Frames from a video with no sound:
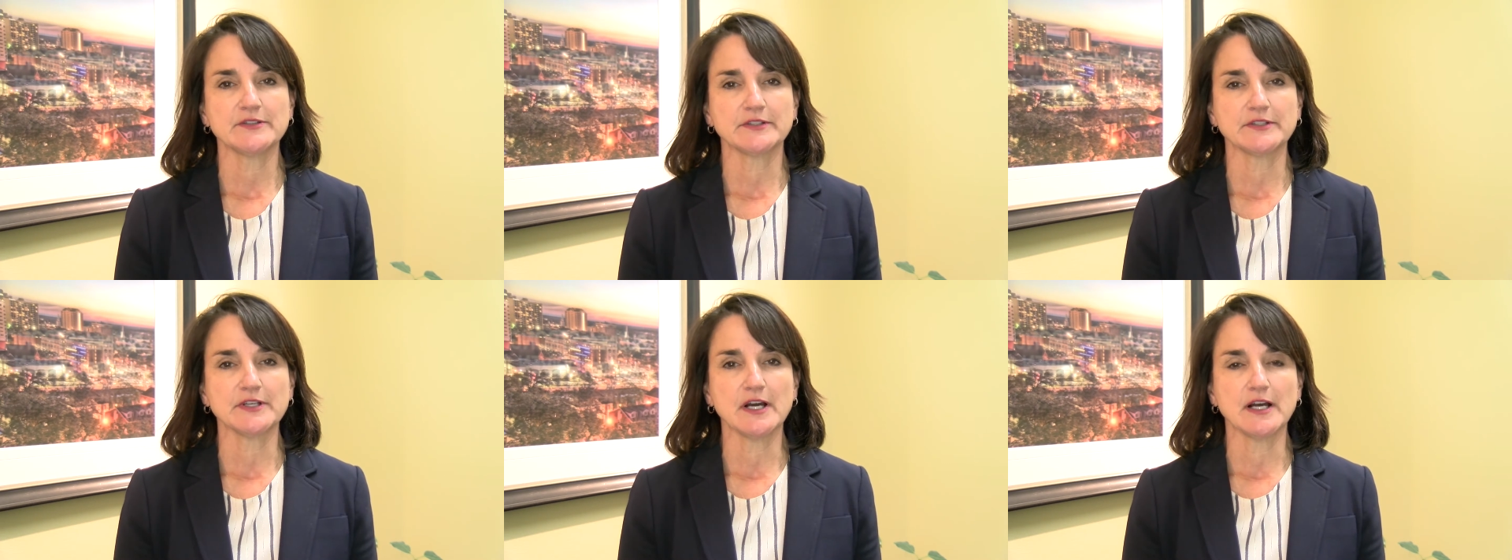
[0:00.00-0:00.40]
to
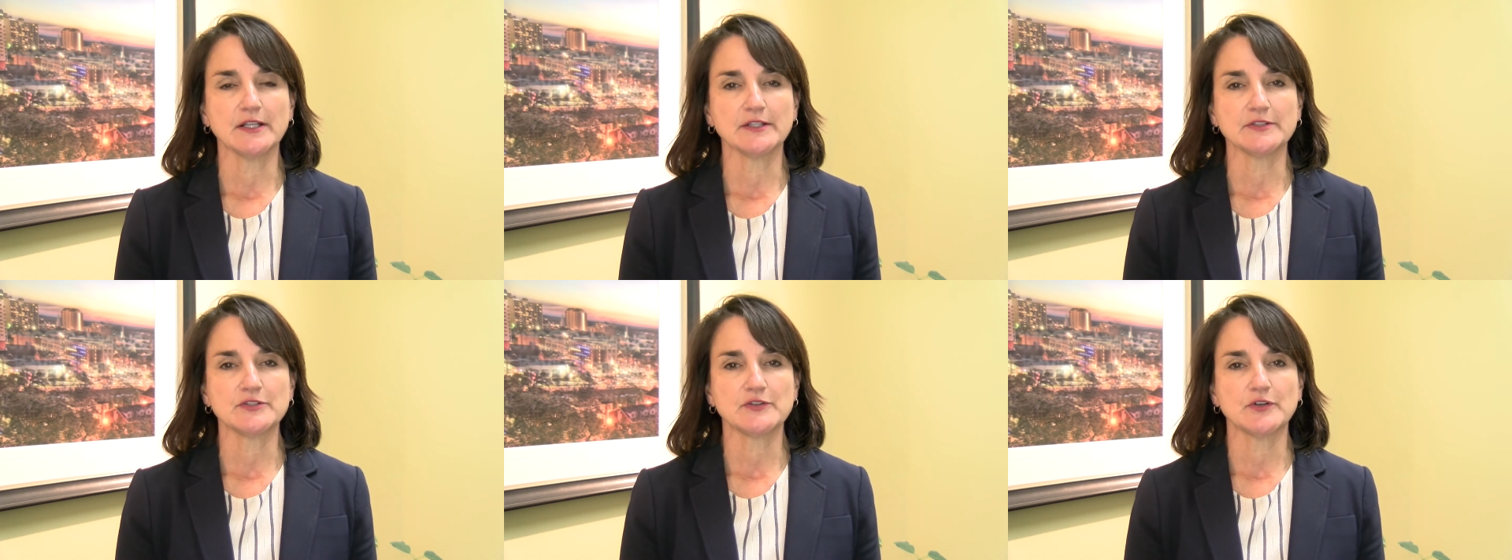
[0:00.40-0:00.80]

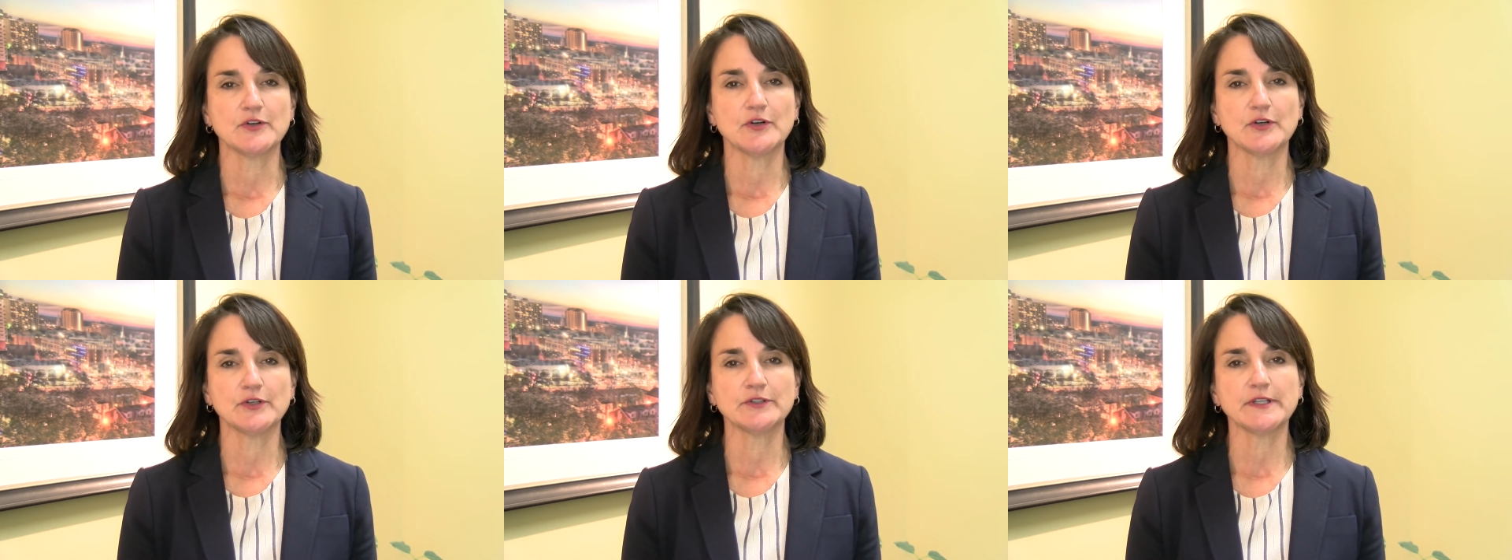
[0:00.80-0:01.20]
acknowledge the
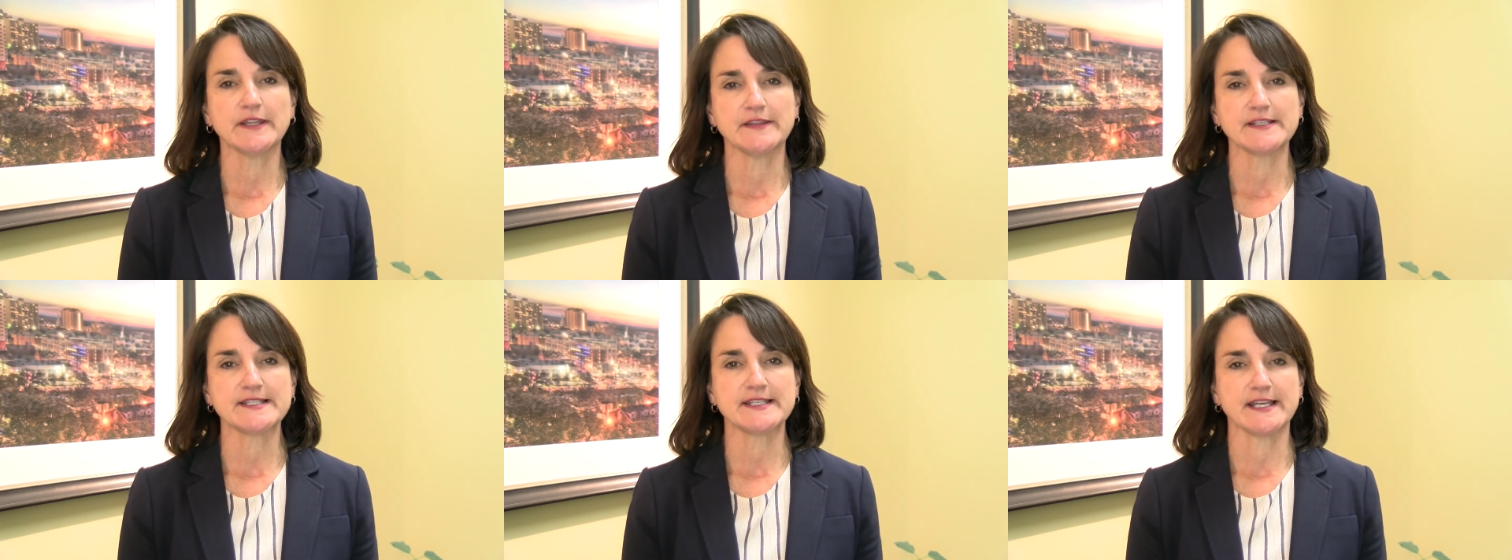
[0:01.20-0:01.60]
hurt
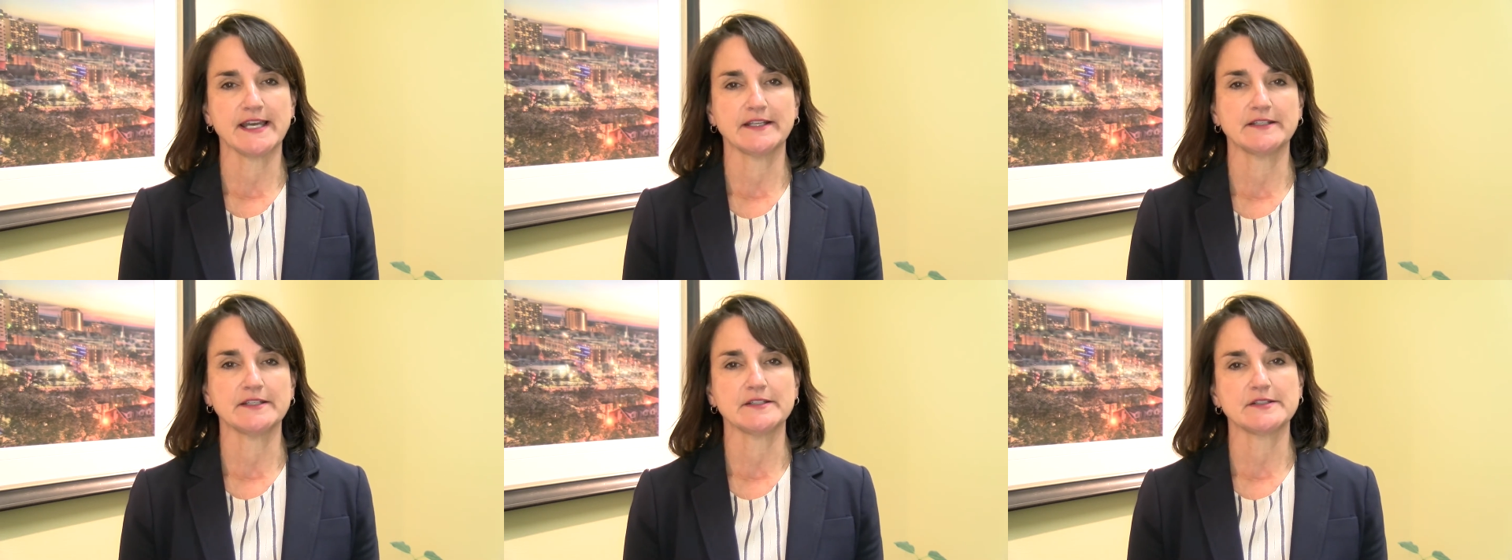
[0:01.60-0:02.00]
and the
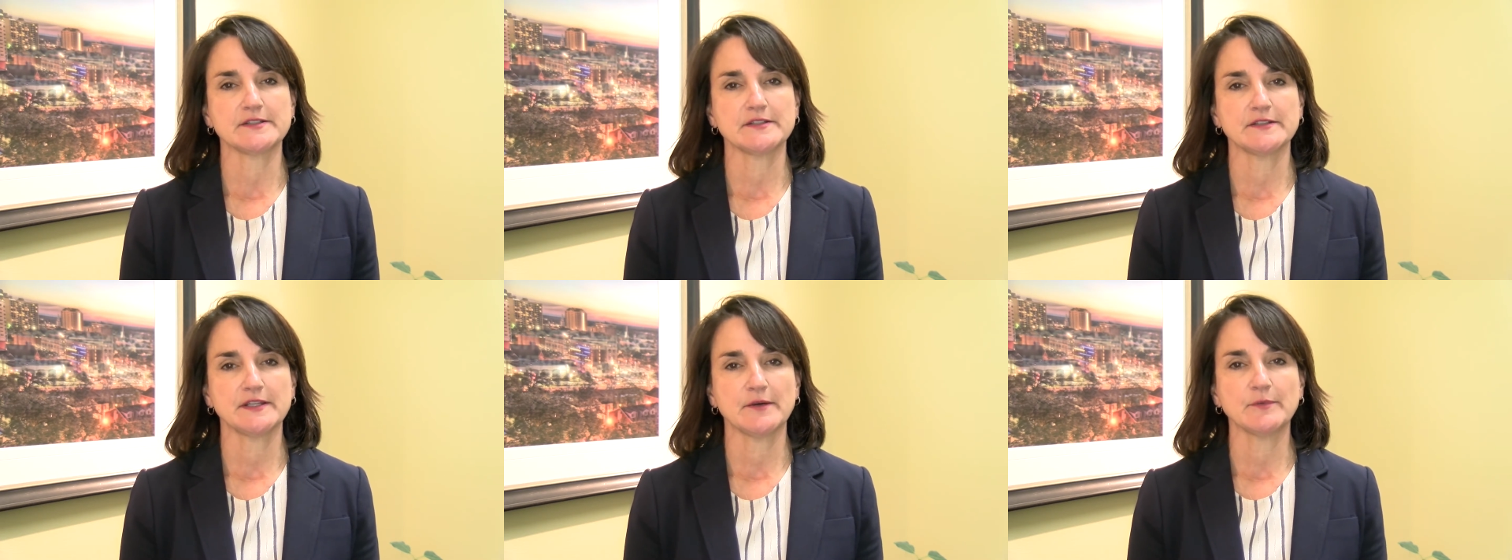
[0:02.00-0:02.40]

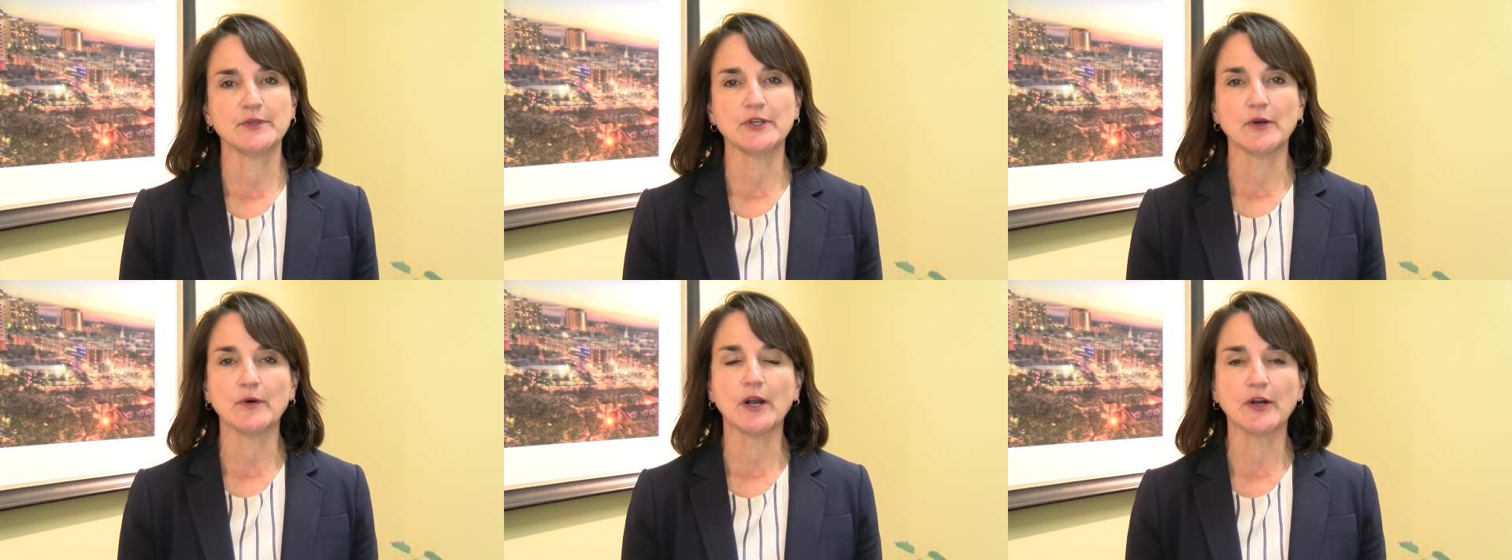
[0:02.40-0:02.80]
sadness that we
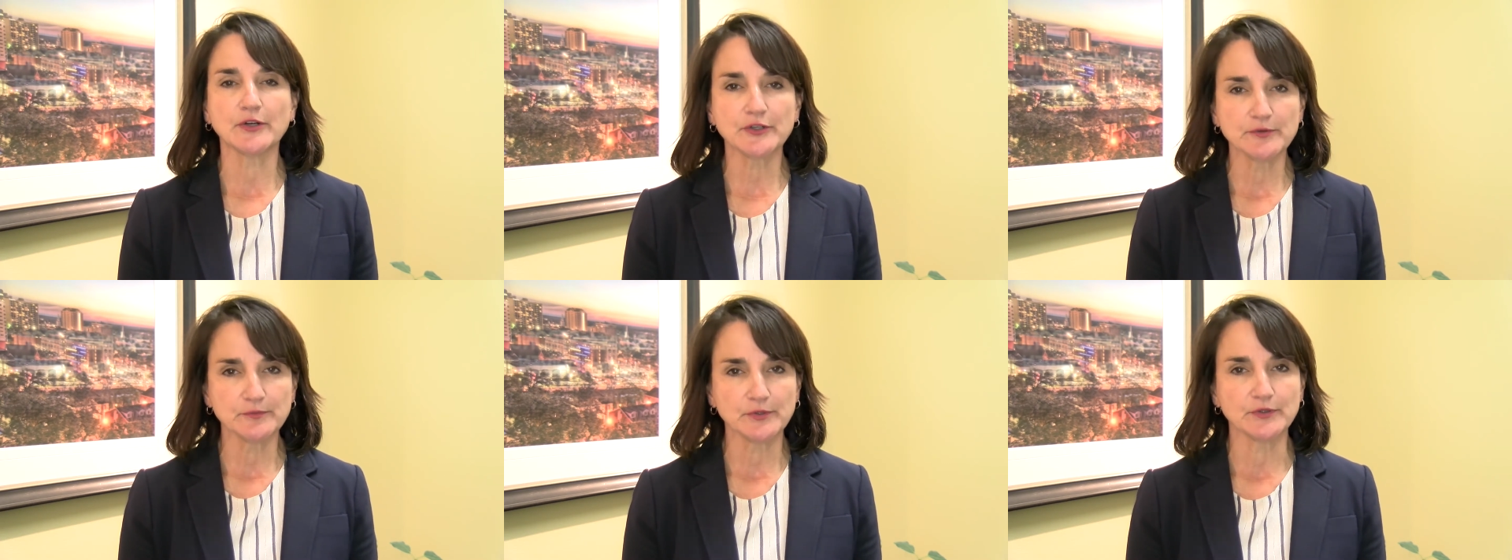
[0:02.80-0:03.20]
know our
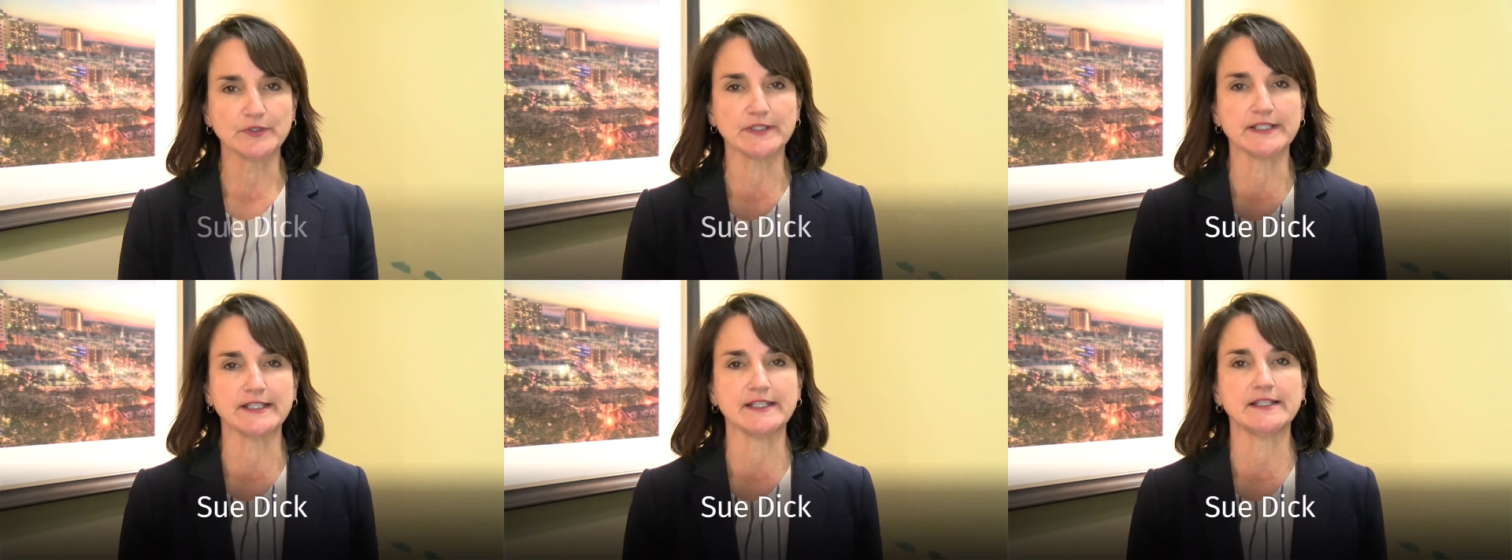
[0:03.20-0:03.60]

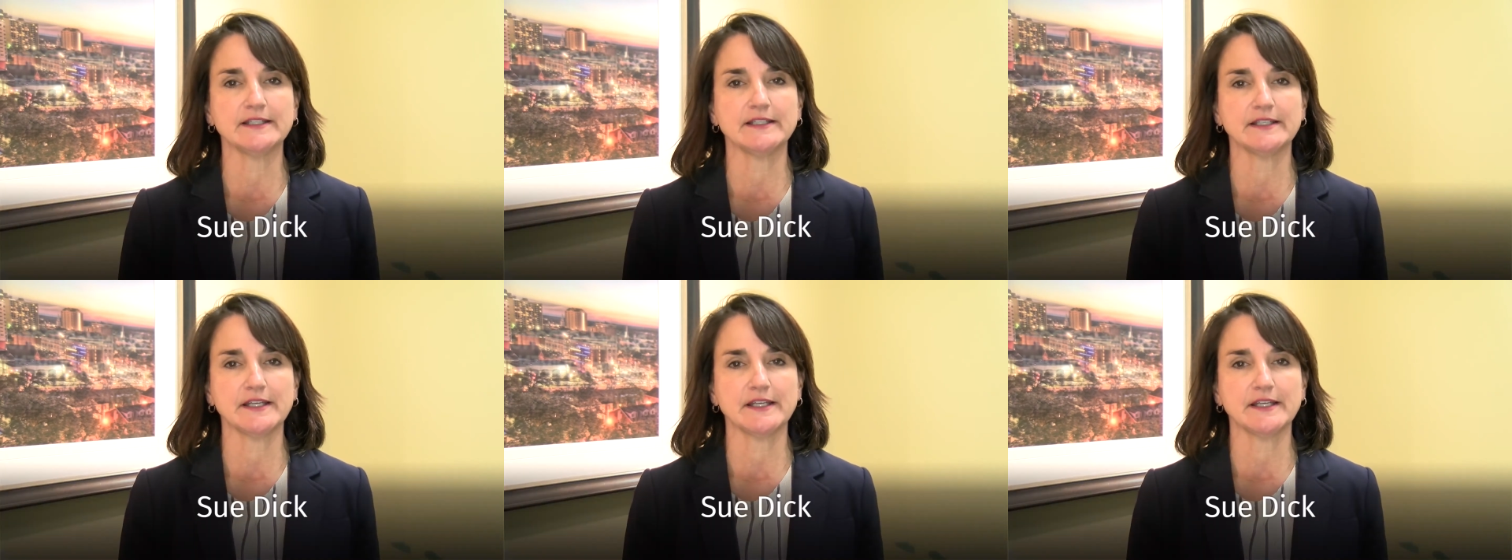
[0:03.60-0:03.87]
community